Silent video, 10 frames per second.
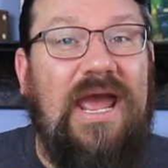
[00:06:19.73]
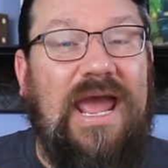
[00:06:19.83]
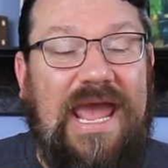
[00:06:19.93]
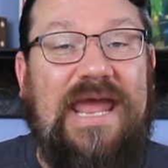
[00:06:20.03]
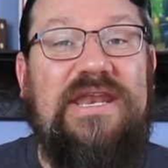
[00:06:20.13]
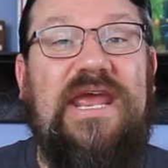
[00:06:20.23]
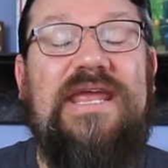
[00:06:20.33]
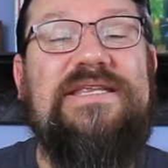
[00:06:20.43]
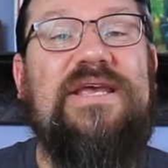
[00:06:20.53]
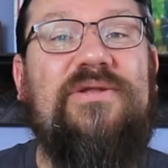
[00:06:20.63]
And
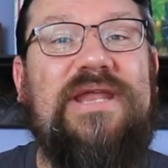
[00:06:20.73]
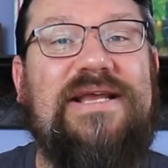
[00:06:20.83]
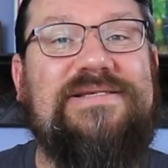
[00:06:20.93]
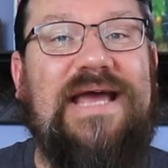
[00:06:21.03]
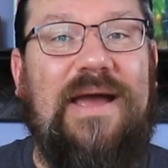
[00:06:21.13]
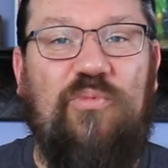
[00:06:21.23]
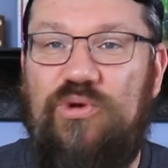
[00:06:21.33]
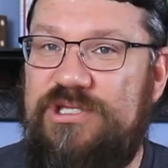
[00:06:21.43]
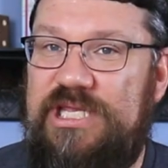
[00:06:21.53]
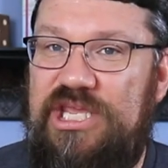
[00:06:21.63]
until next time,
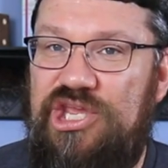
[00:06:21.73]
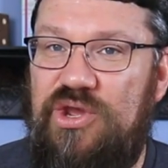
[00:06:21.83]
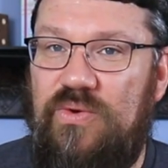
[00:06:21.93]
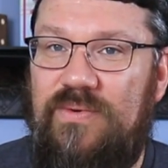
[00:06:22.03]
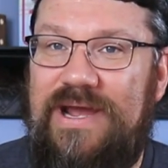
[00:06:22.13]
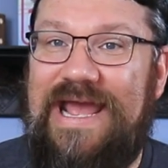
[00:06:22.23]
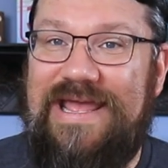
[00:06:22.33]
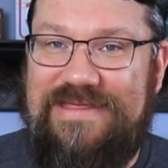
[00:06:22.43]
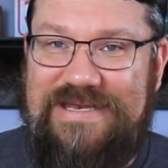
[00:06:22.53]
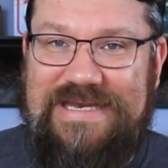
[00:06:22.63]
we'll see you
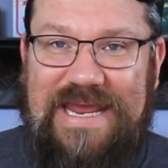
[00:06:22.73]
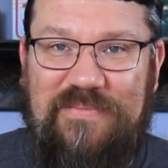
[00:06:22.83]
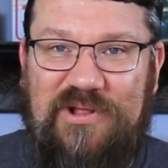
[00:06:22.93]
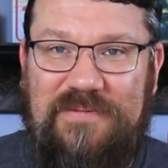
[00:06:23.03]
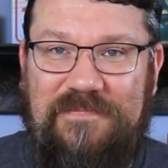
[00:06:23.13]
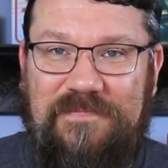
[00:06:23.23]
at the table.